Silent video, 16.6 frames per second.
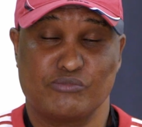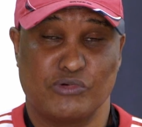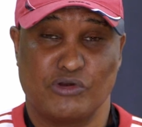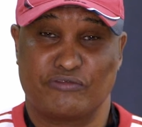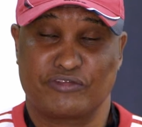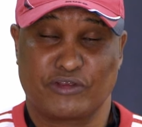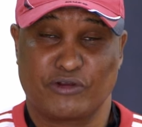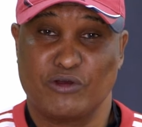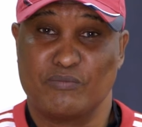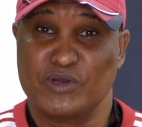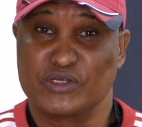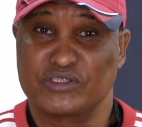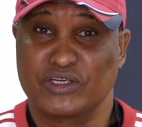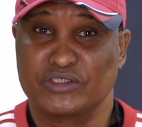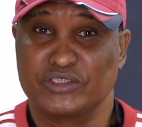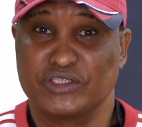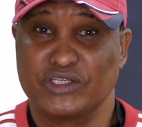After all my
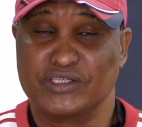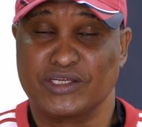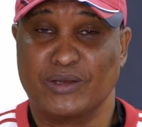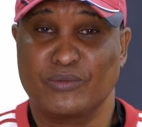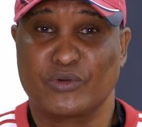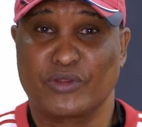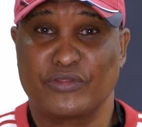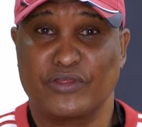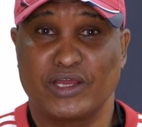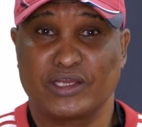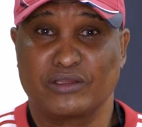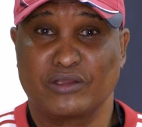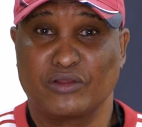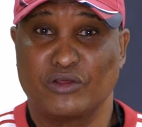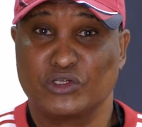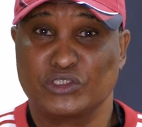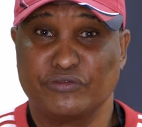surgeries, I want to thank the
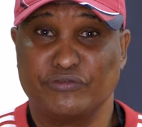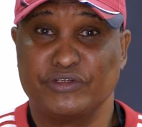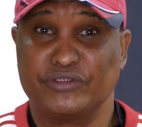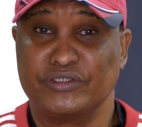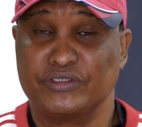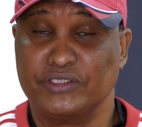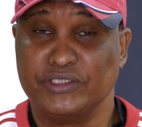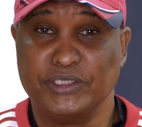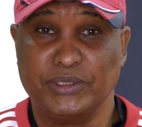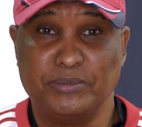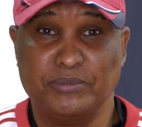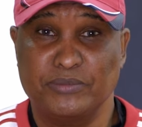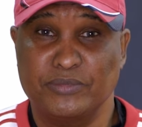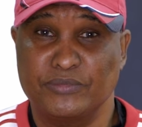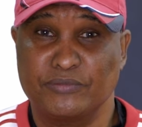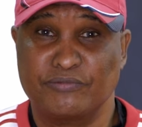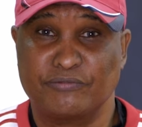Longevita team
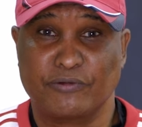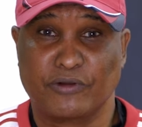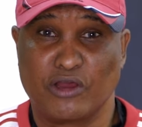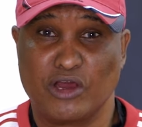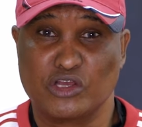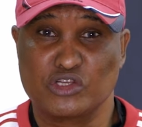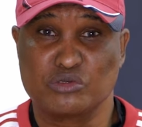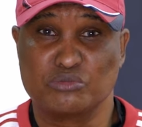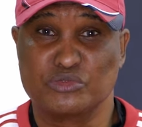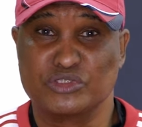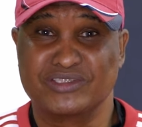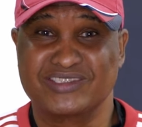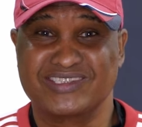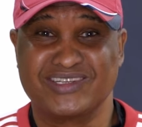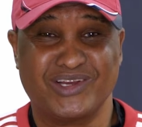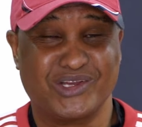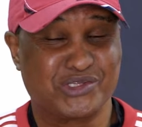for
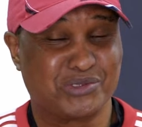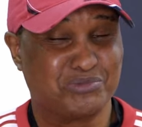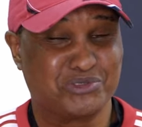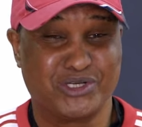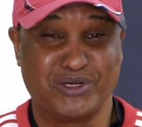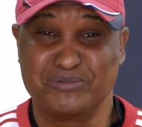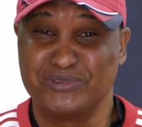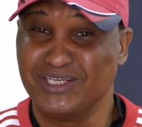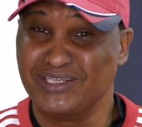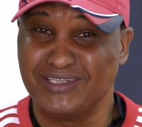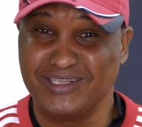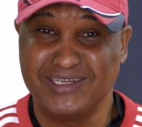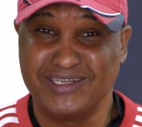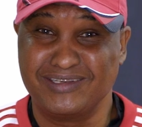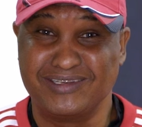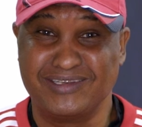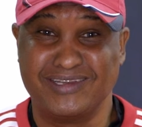awesome job they
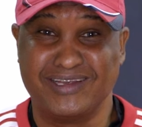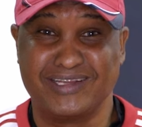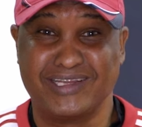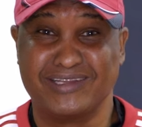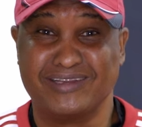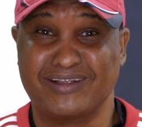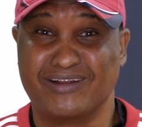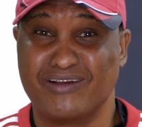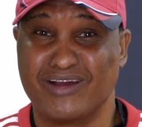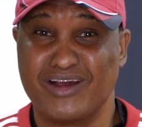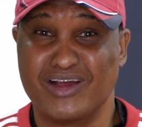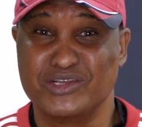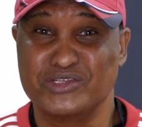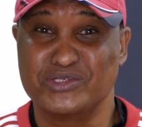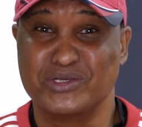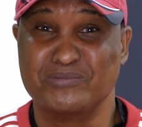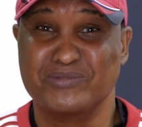did. They did an
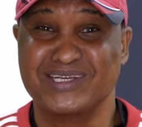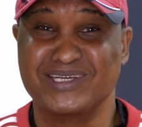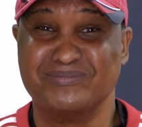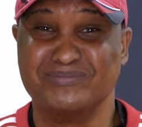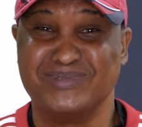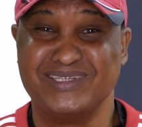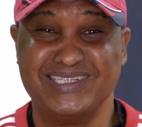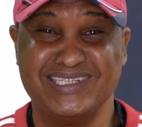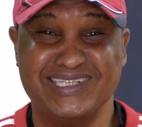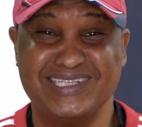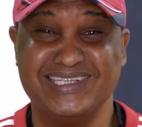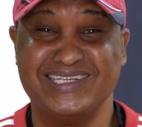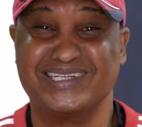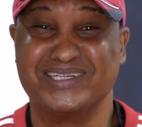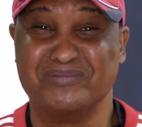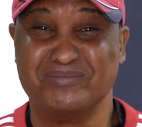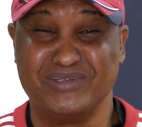awesome,
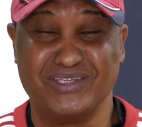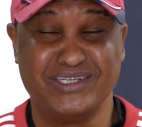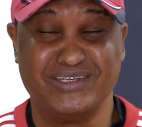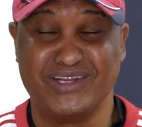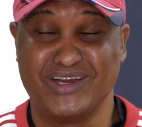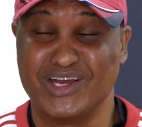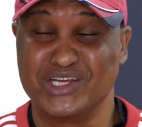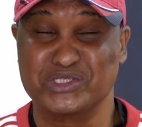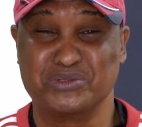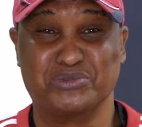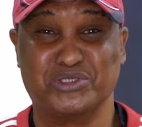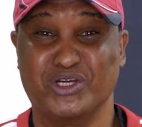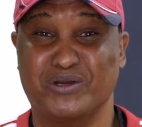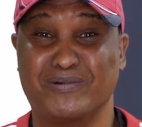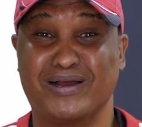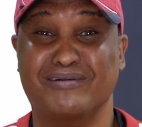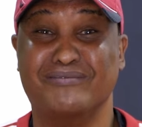completely awesome
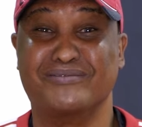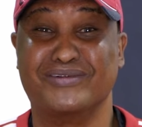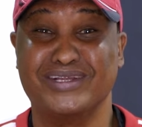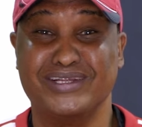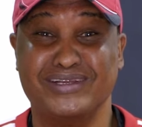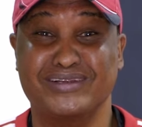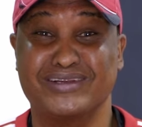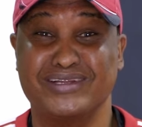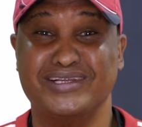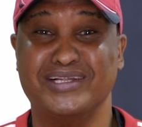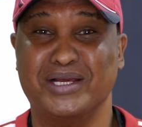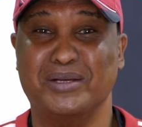job. I'm really, really